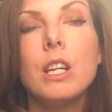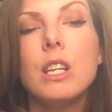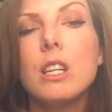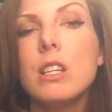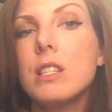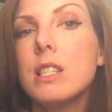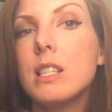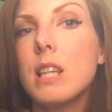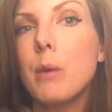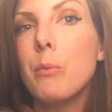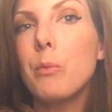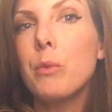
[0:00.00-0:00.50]

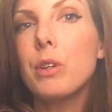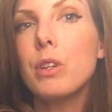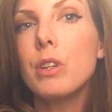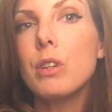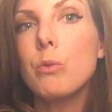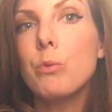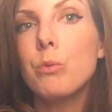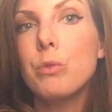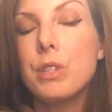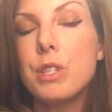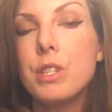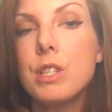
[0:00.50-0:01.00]

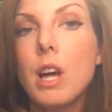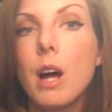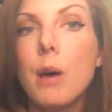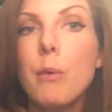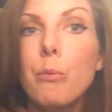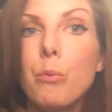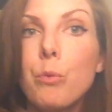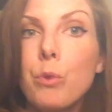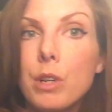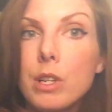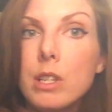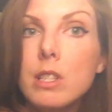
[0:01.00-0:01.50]

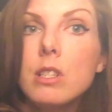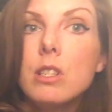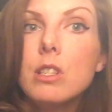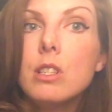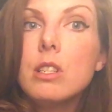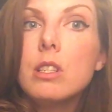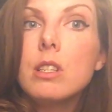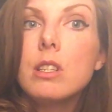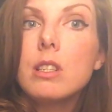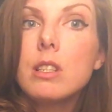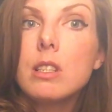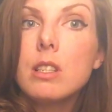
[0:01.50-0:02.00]
some would
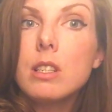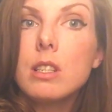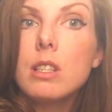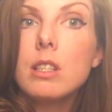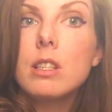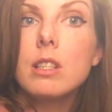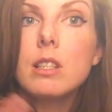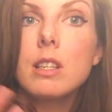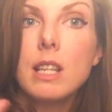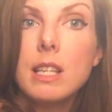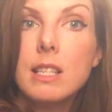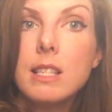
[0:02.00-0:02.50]

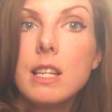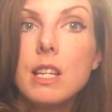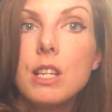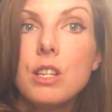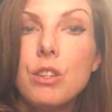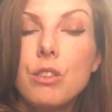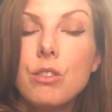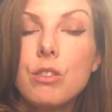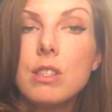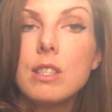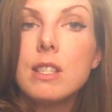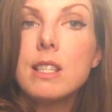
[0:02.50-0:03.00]

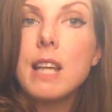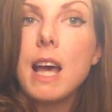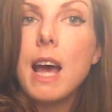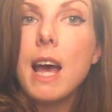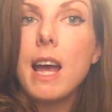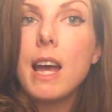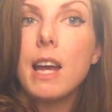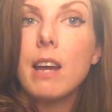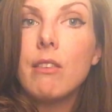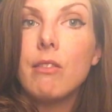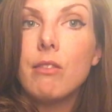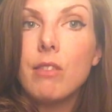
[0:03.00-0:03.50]
continue to
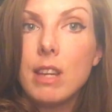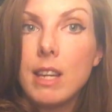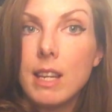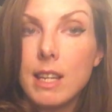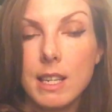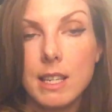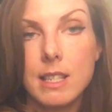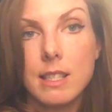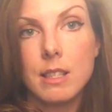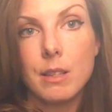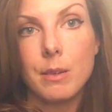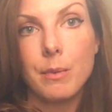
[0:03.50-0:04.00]
say
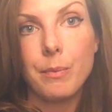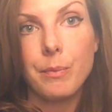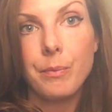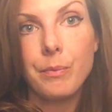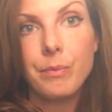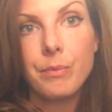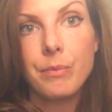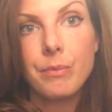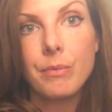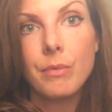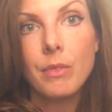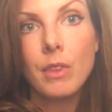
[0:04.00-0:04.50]
veganism,
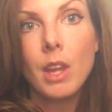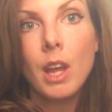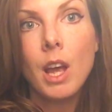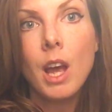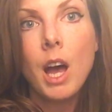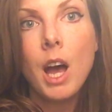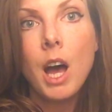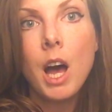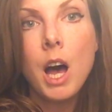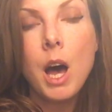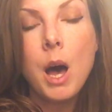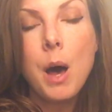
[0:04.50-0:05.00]

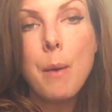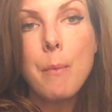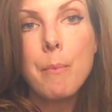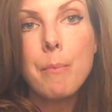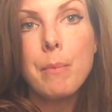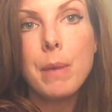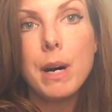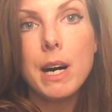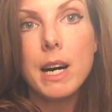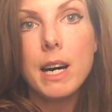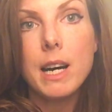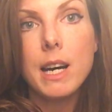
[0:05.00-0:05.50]

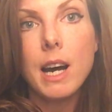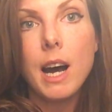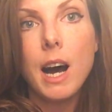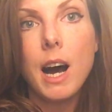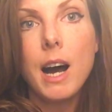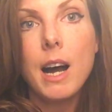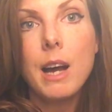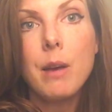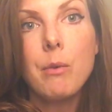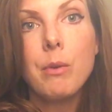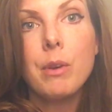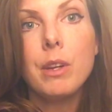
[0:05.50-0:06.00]
but
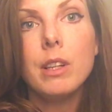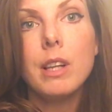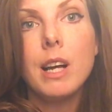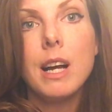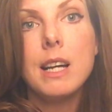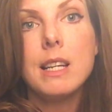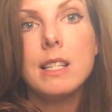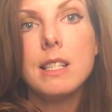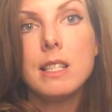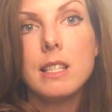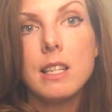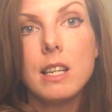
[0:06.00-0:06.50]
I
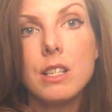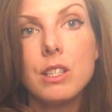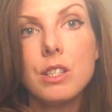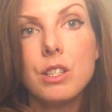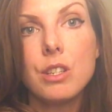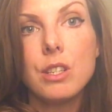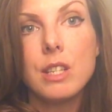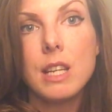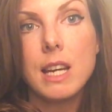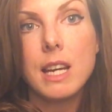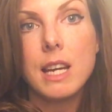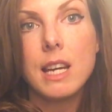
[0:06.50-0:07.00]
realized
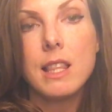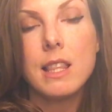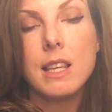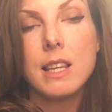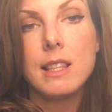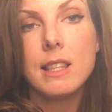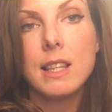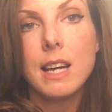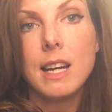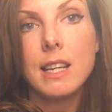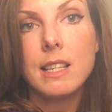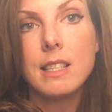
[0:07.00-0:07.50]
yesterday
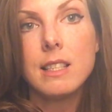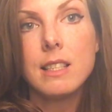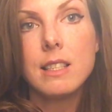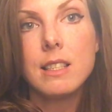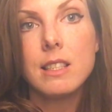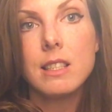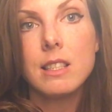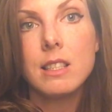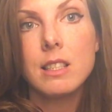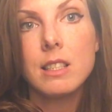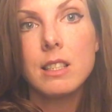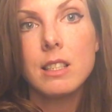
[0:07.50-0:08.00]
that
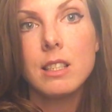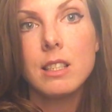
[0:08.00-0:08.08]
that's